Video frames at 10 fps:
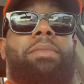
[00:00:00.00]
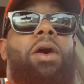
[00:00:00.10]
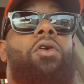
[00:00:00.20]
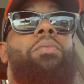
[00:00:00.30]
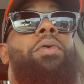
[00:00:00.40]

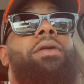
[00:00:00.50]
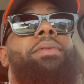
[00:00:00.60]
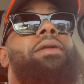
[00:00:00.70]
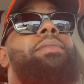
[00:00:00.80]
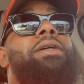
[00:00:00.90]
My whole point
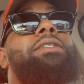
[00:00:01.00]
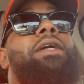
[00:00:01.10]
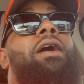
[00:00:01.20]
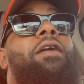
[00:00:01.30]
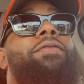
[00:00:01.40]
of being a
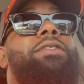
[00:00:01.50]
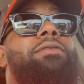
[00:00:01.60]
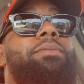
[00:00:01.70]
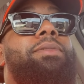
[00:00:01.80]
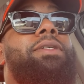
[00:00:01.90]
military
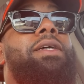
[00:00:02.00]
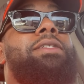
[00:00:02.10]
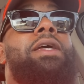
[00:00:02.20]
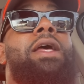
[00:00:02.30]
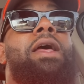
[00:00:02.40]
officer was
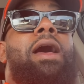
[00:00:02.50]
because